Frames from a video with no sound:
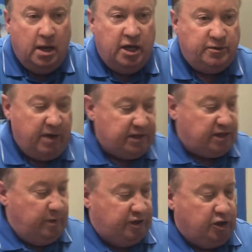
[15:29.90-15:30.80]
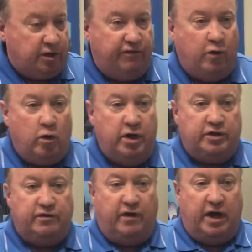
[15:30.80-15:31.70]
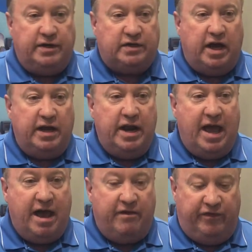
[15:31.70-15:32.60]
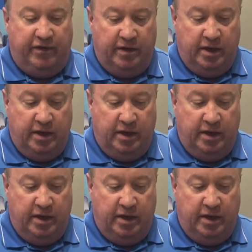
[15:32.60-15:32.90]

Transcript: is basically we took a 4-inch vise, cut it in half.